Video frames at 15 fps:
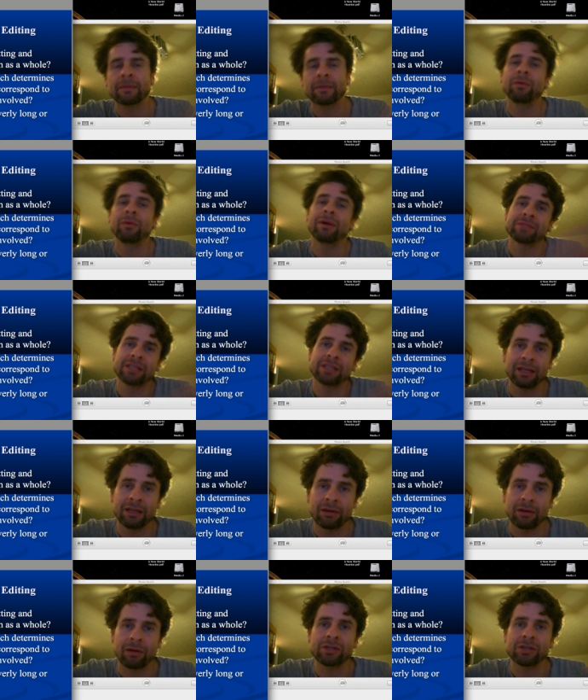Well, I'm
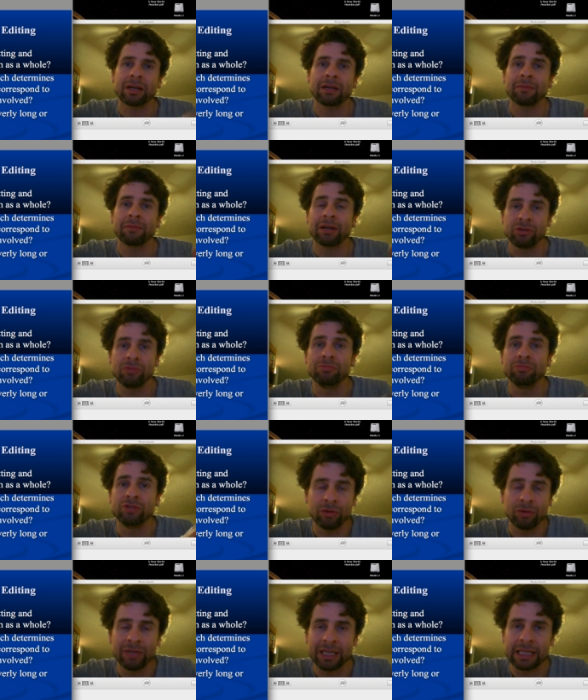talking about you
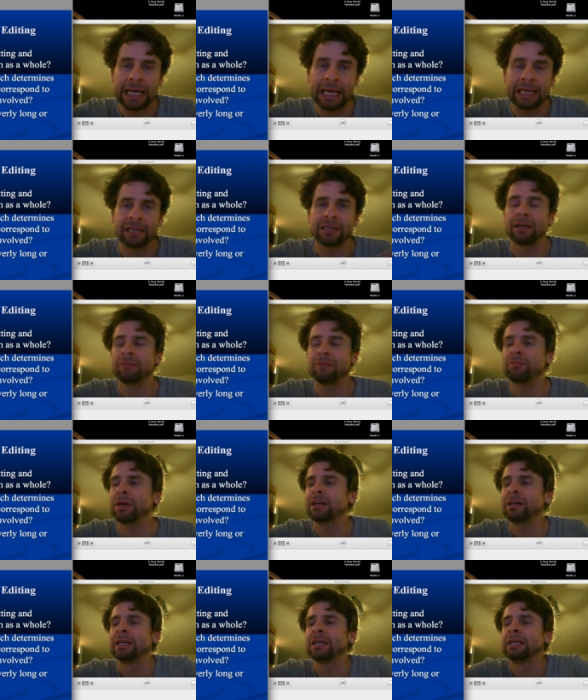doing the editing,
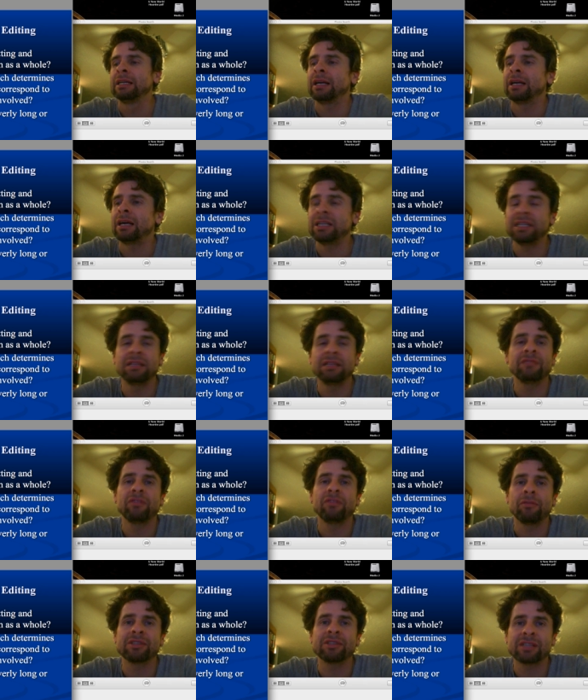but in the
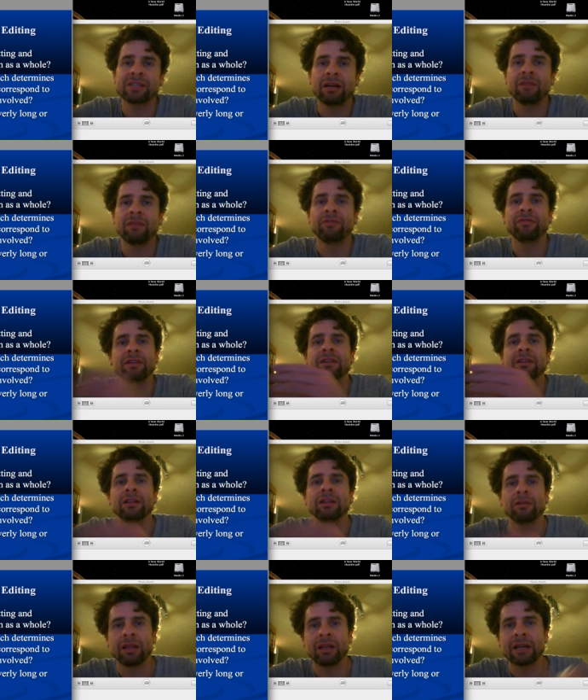film itself, a
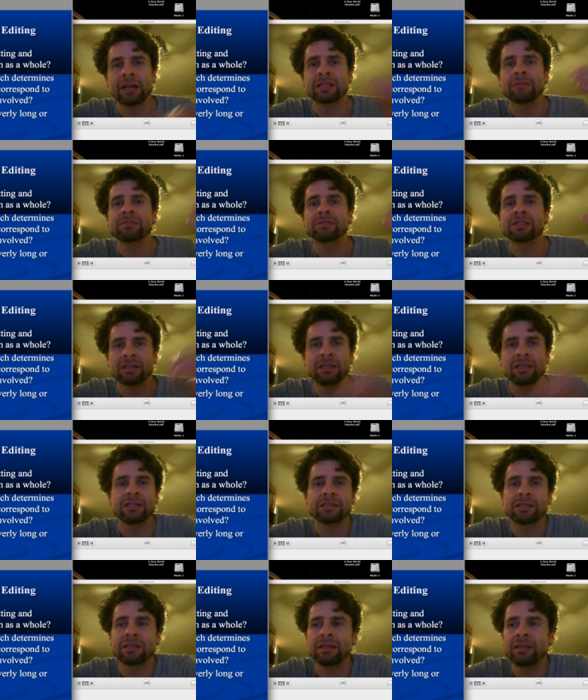lot of times
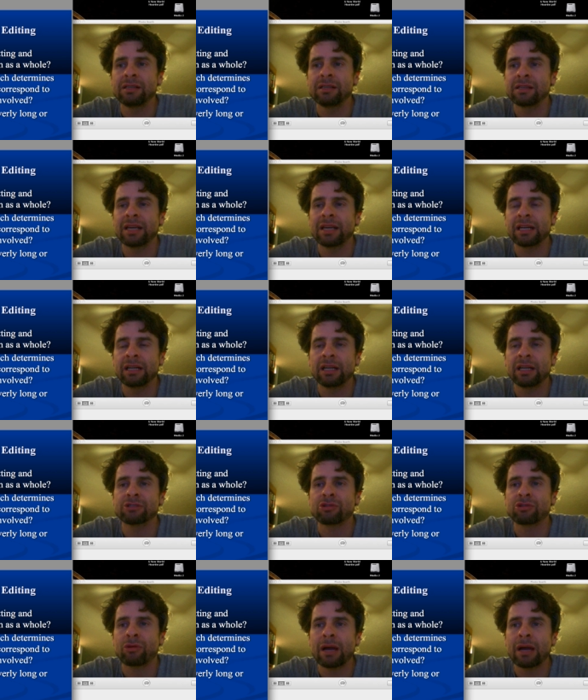the editing is
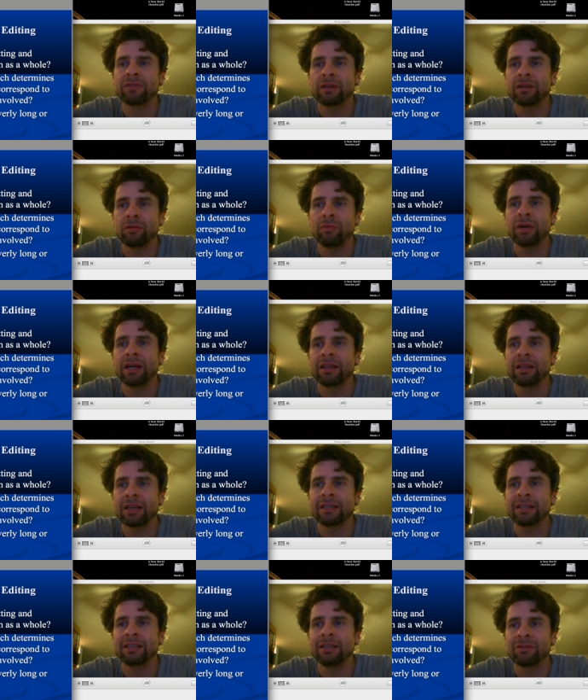crafted in a way
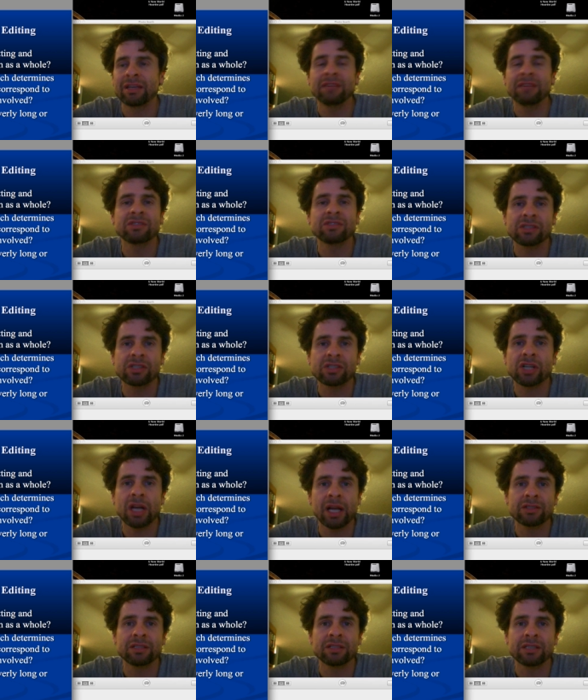that gives us a
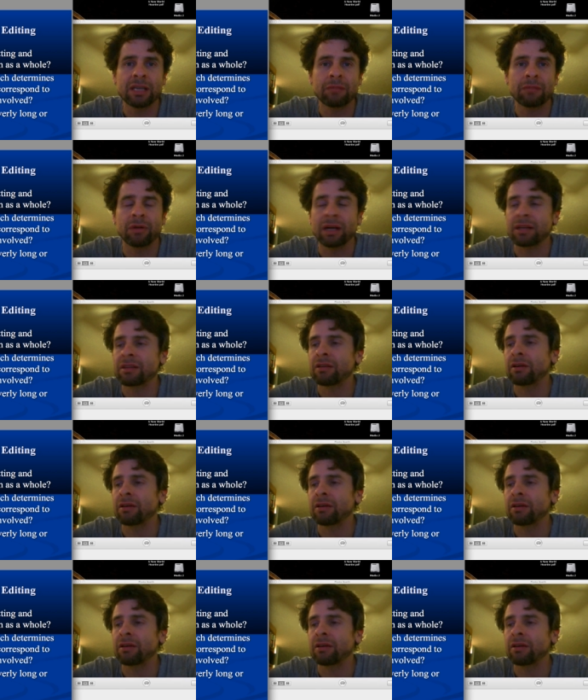chance to take a breath.